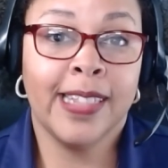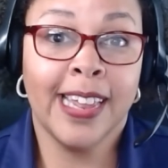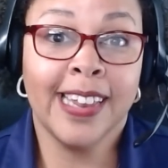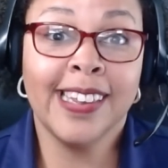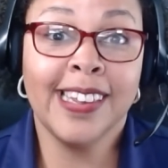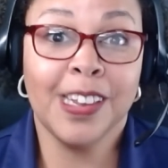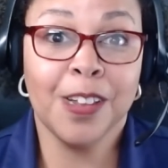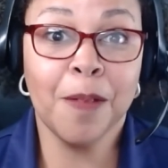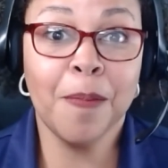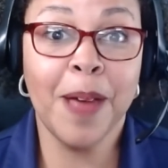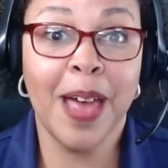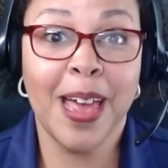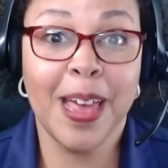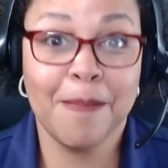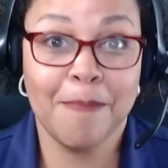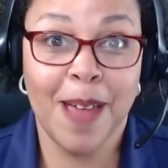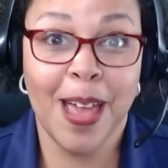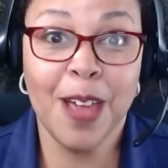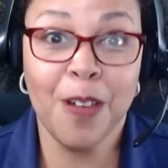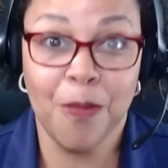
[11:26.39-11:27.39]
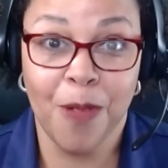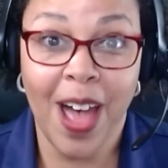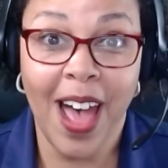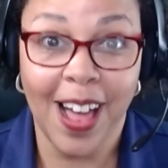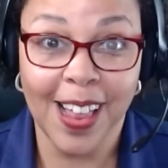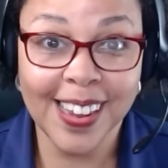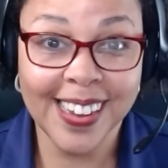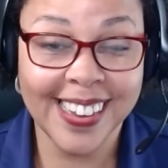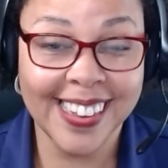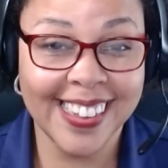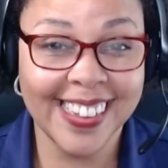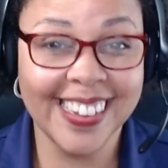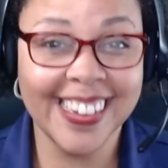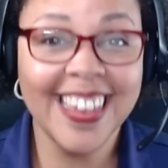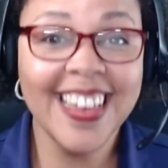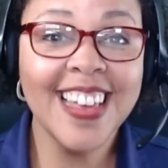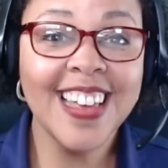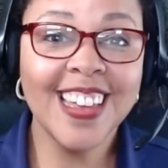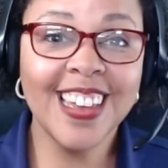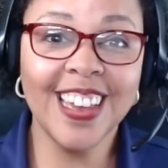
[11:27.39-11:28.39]
still pay well.
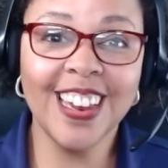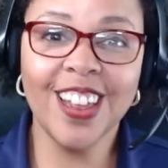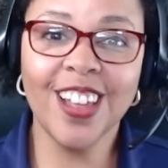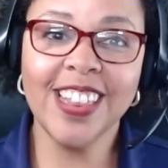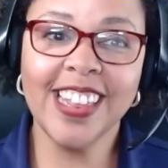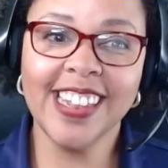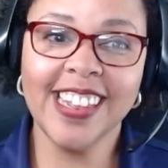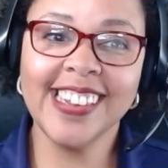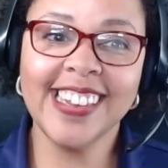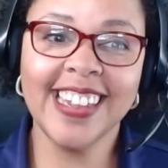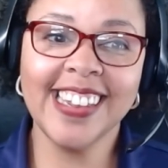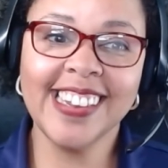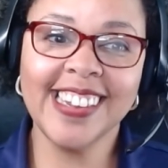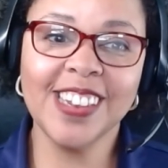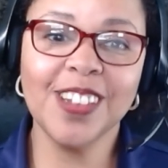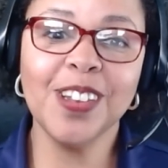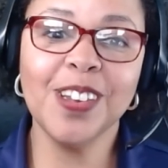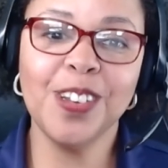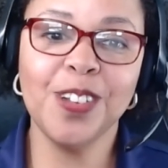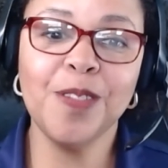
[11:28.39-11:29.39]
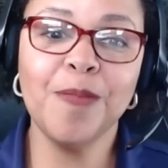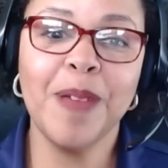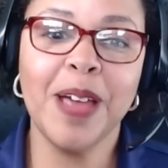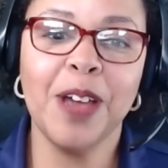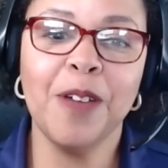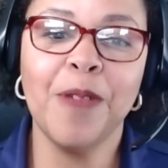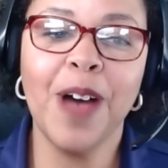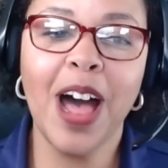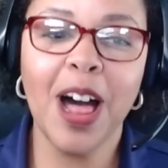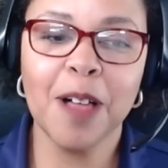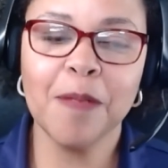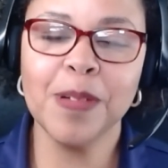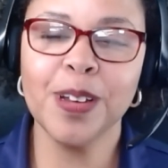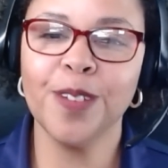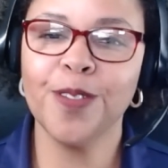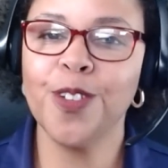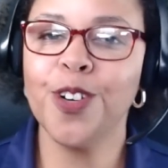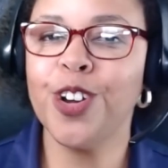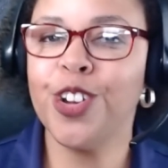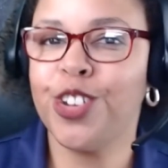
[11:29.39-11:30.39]
You know, they still do pay well. But
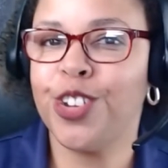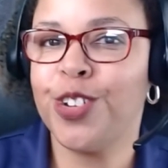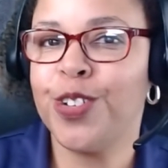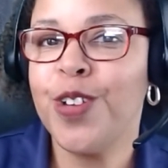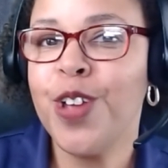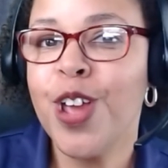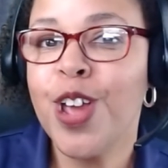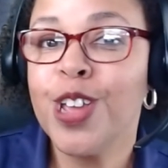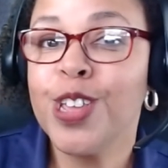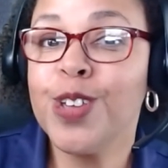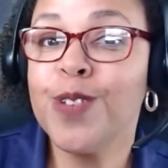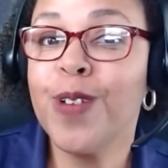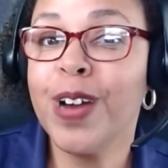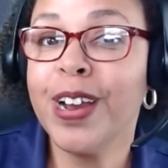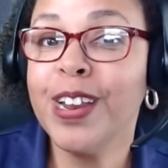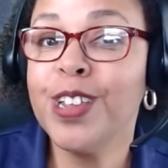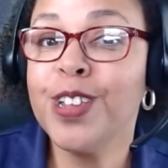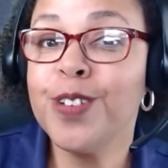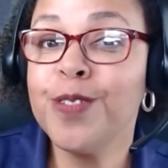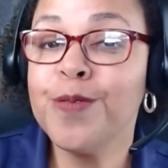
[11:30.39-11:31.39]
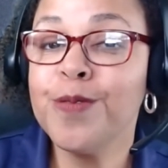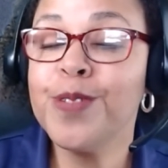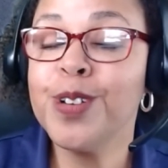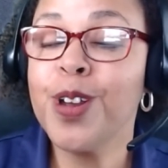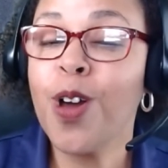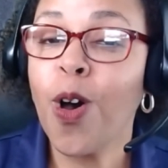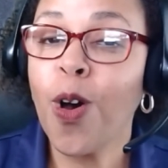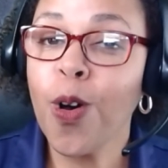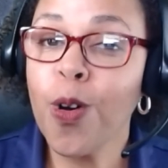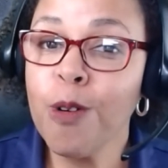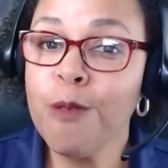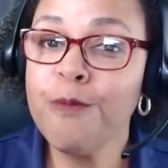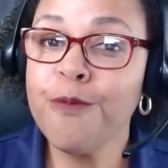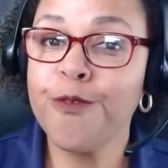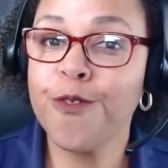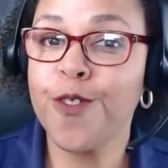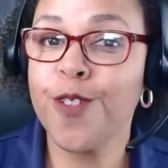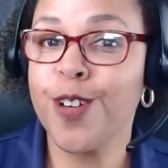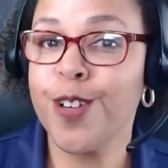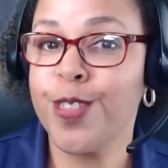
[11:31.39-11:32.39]
of course, you would hope
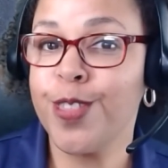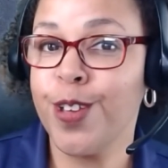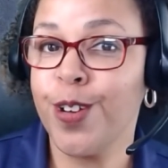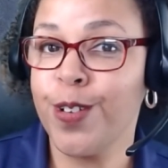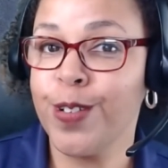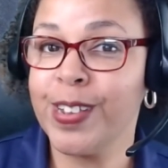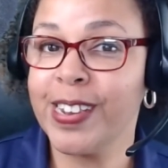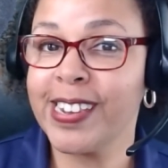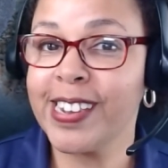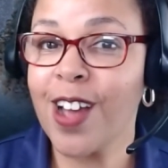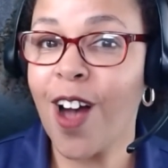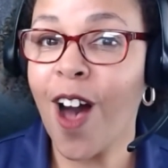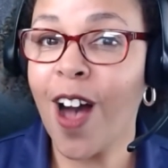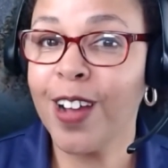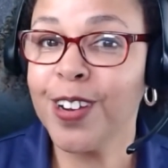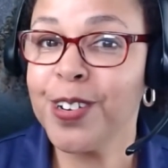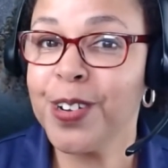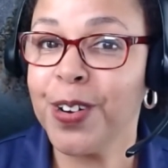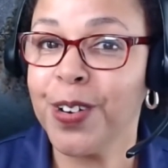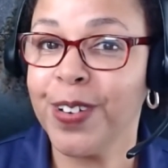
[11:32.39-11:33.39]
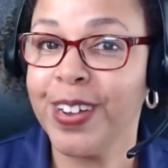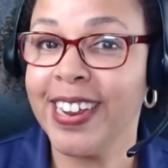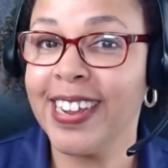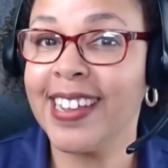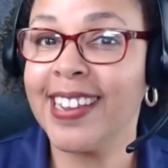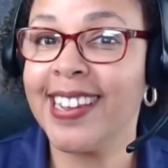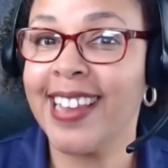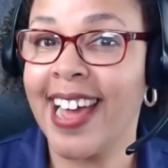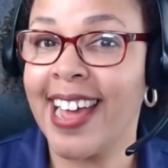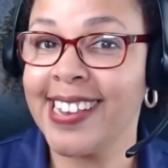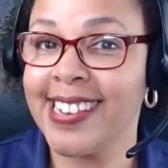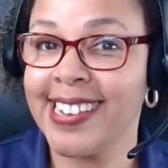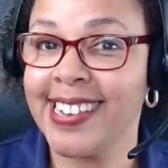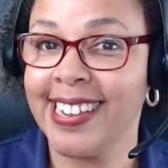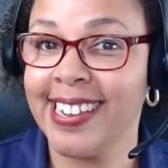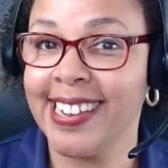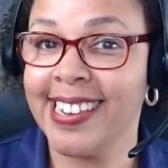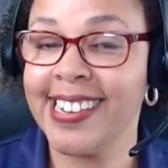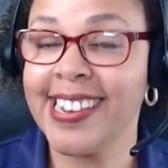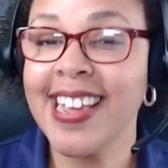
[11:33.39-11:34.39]
for those ongoing
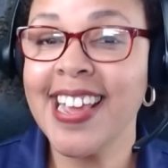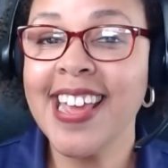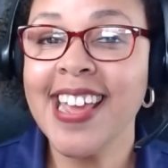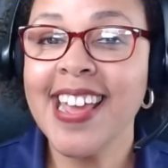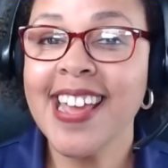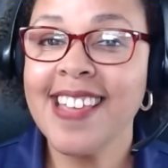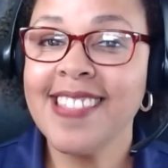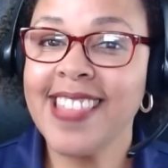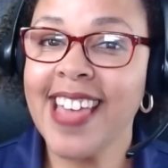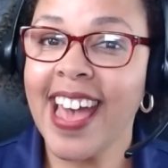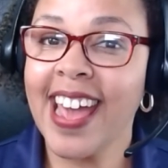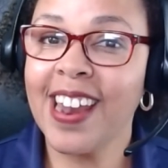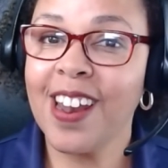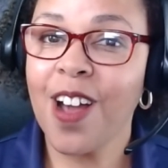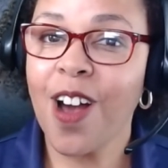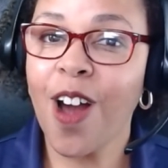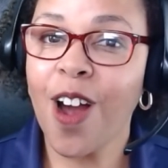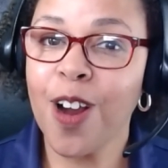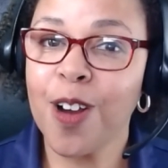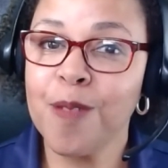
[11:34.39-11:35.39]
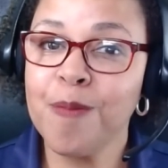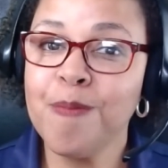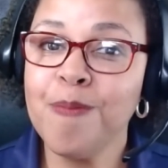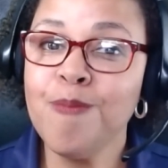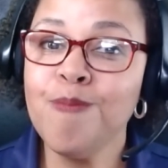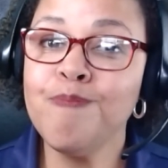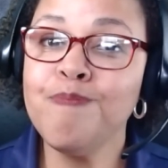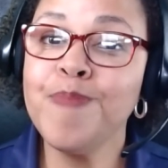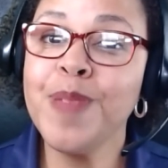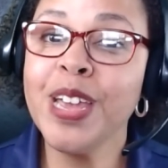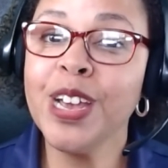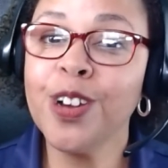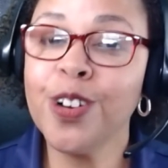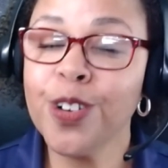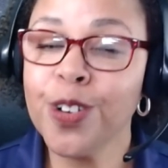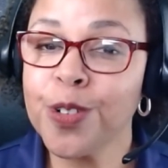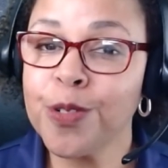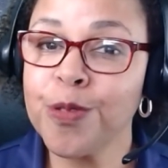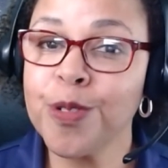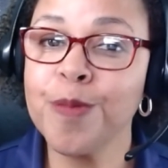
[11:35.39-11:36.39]
classes that are
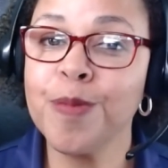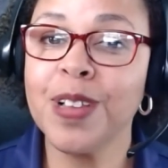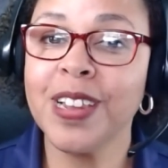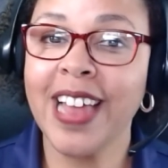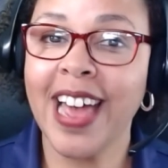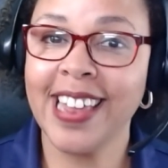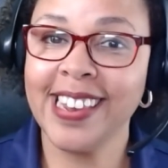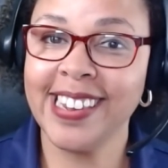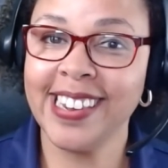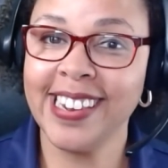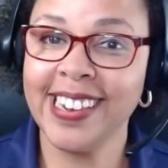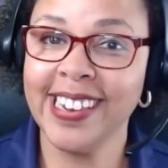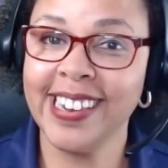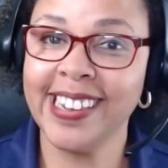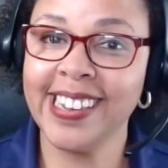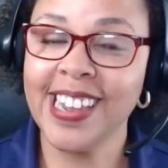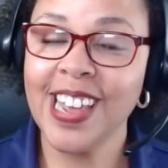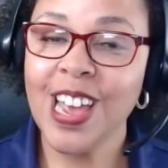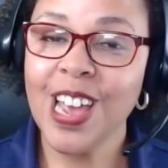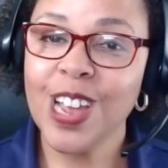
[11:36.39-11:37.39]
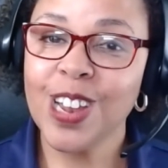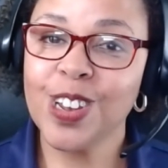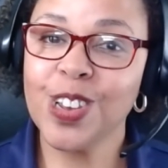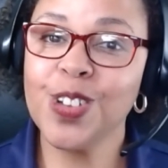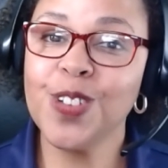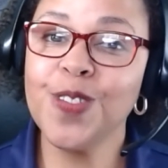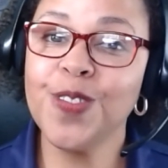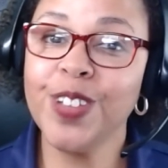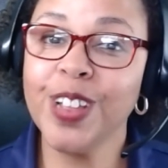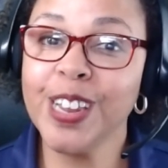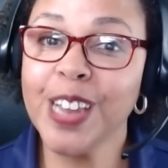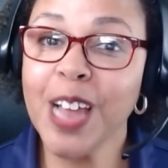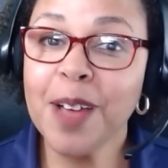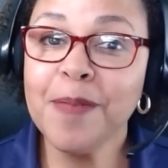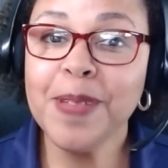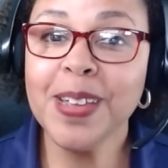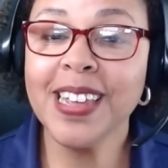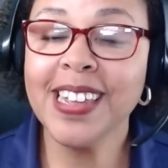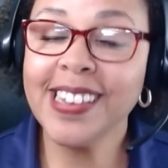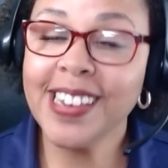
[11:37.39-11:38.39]
bigger group classes to fill up,
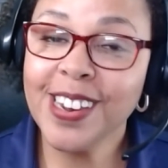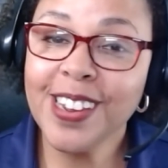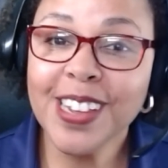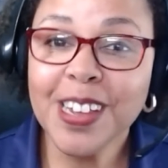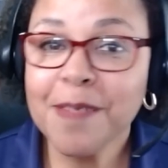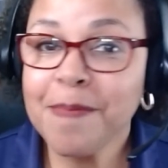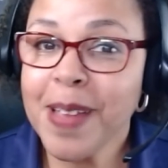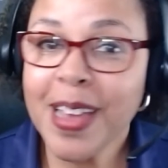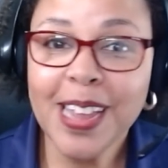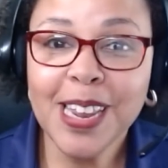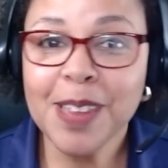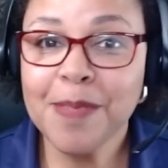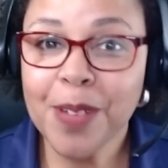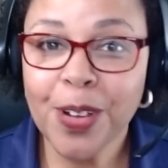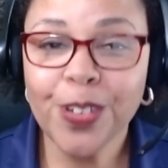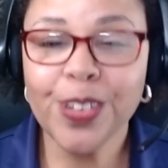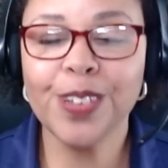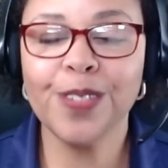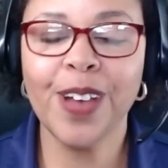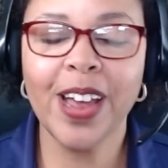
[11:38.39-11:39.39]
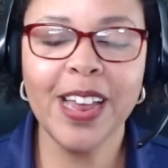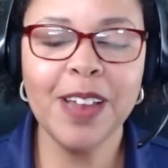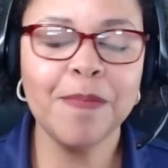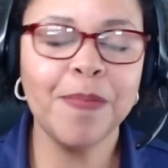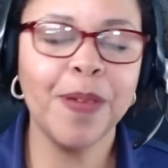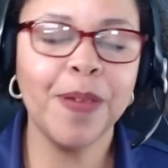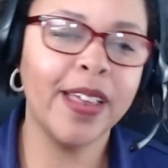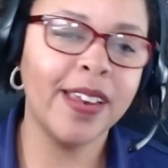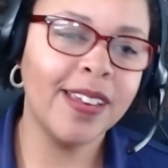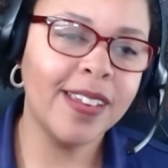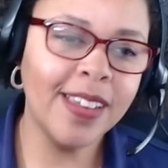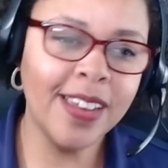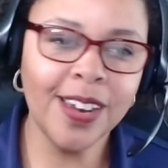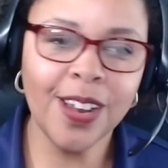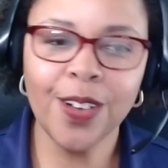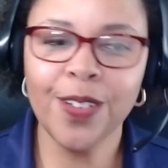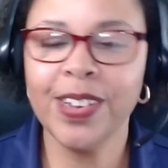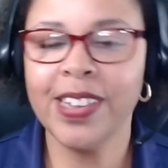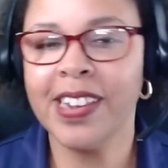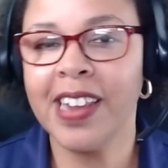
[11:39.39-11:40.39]
because then you get paid the most, right? But you
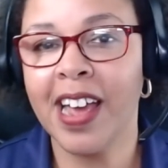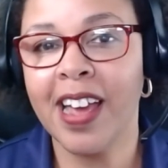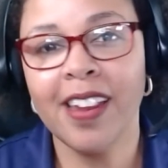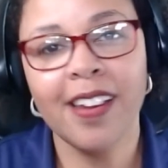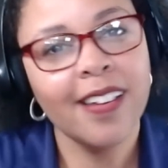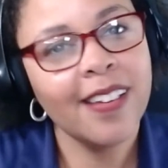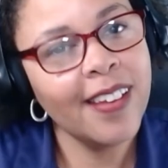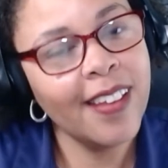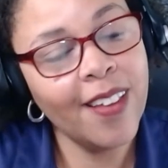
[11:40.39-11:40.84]
know, it's not.